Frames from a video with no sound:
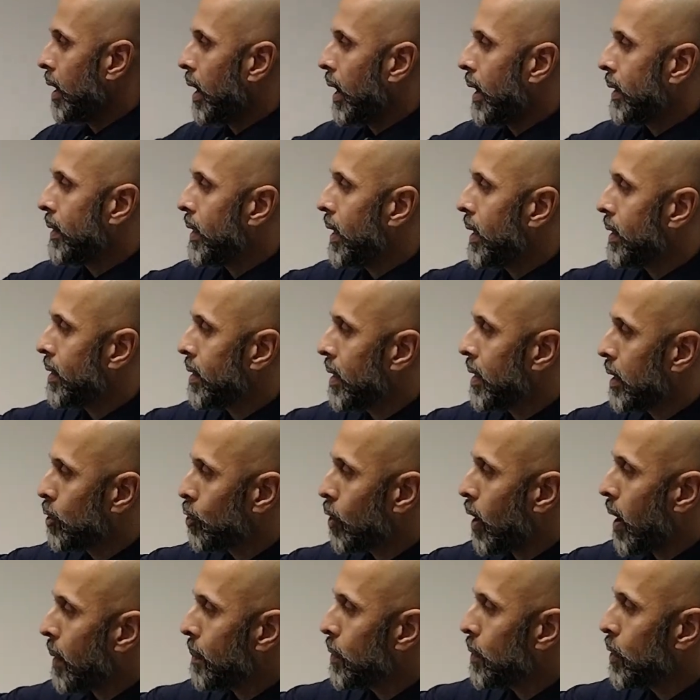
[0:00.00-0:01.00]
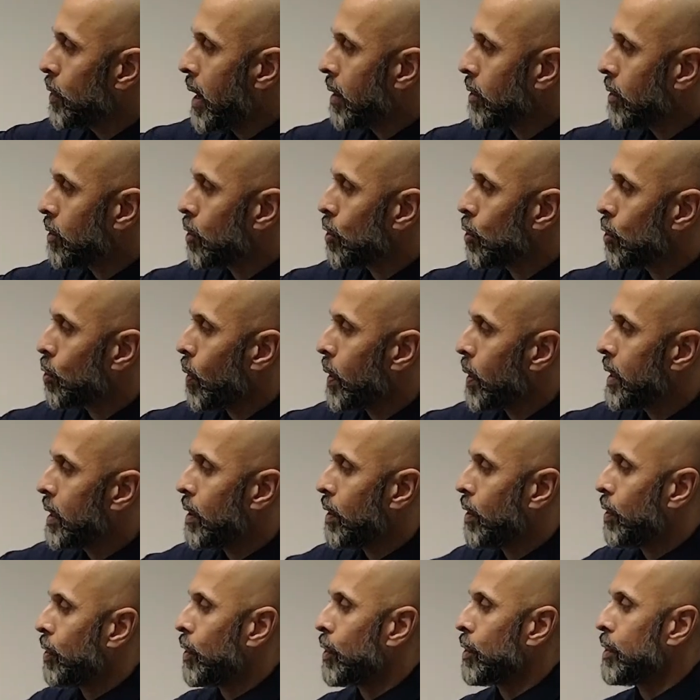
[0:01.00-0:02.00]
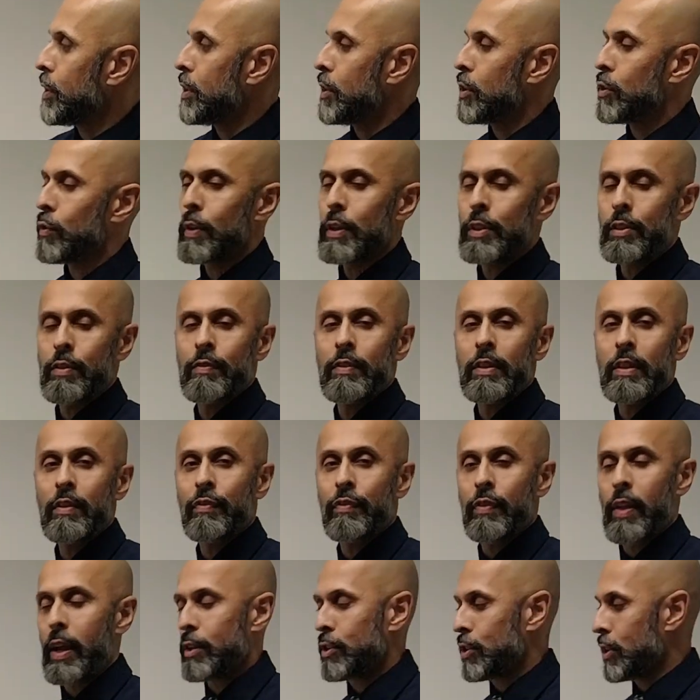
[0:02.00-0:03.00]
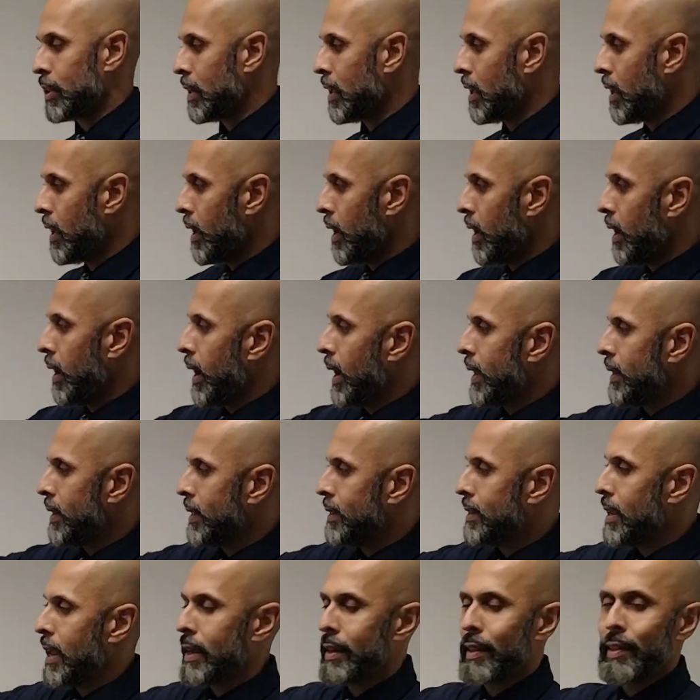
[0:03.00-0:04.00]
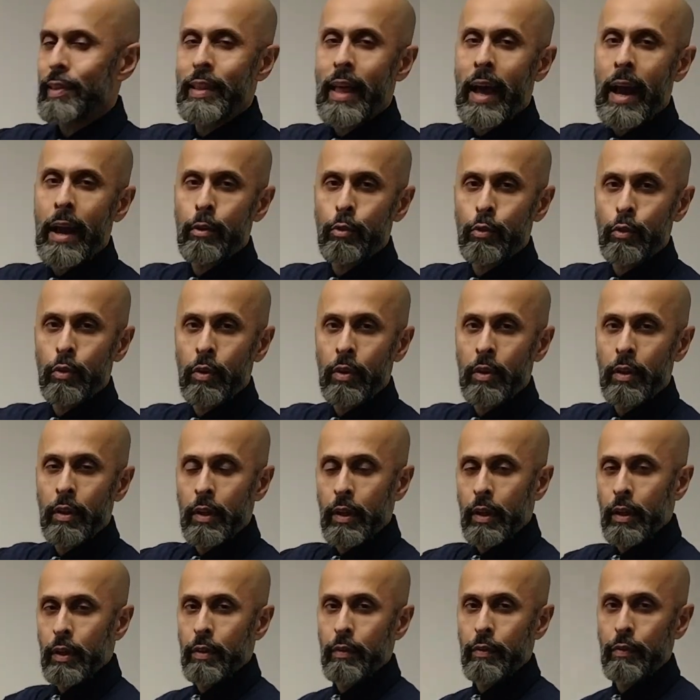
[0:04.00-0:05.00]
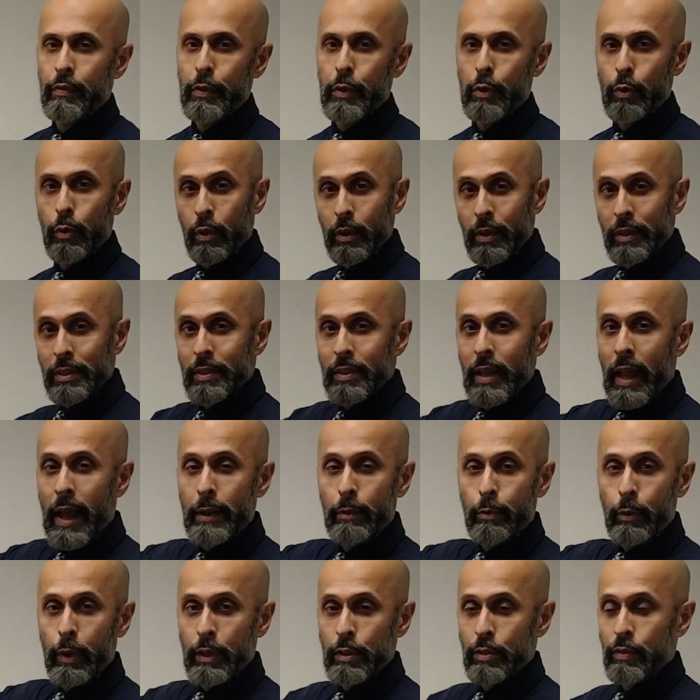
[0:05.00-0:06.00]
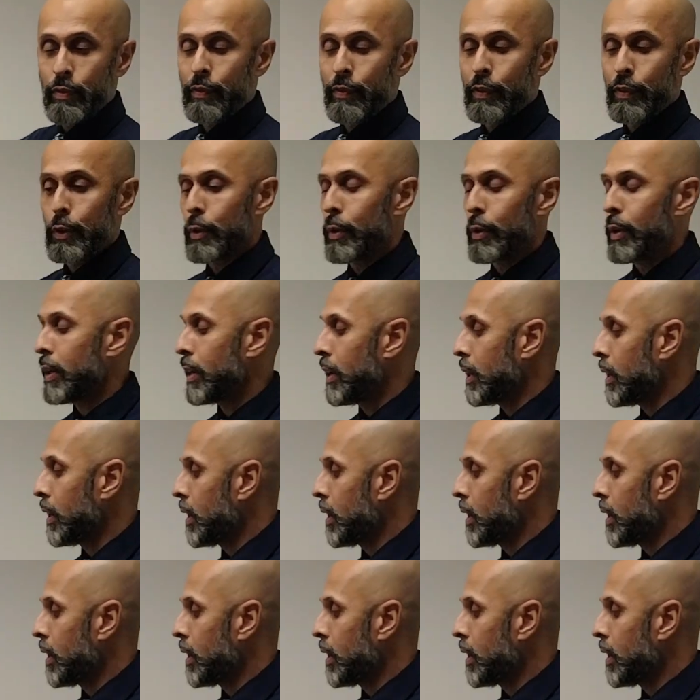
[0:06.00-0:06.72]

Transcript: and then they drop you down to 20 to 30 degrees of knee flexion, and they take a lateral view or a sideways view.